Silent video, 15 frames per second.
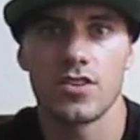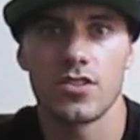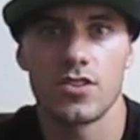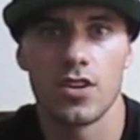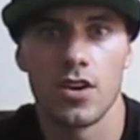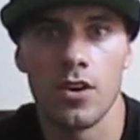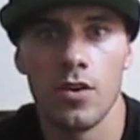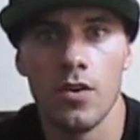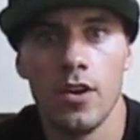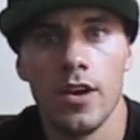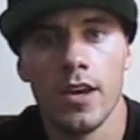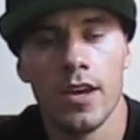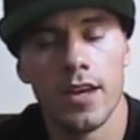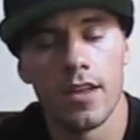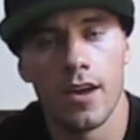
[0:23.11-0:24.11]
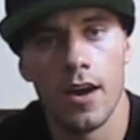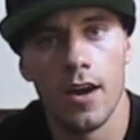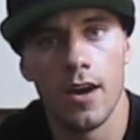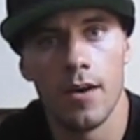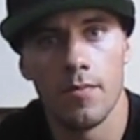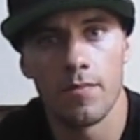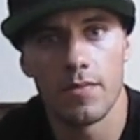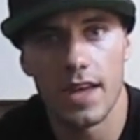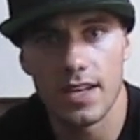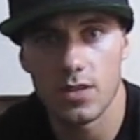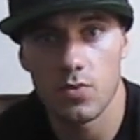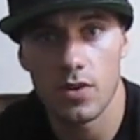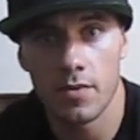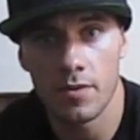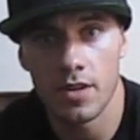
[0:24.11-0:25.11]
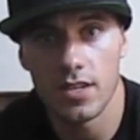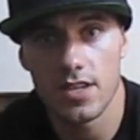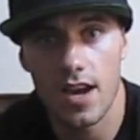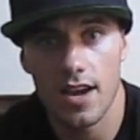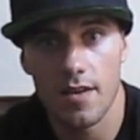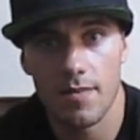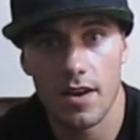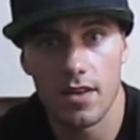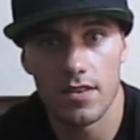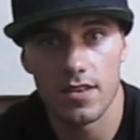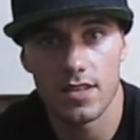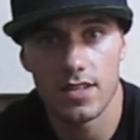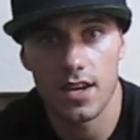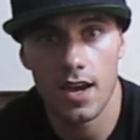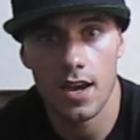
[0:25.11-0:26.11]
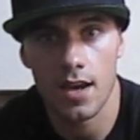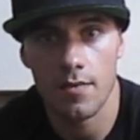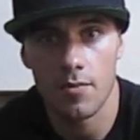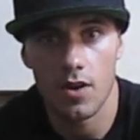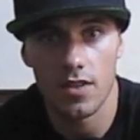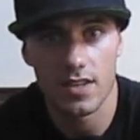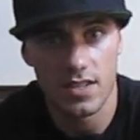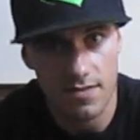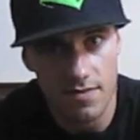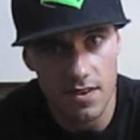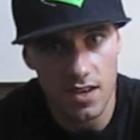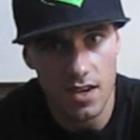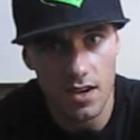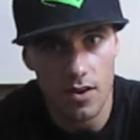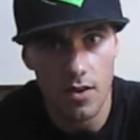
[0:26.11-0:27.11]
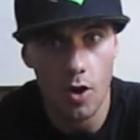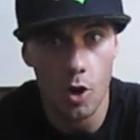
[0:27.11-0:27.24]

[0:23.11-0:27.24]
So that's what I'm going to talk about this time on this video.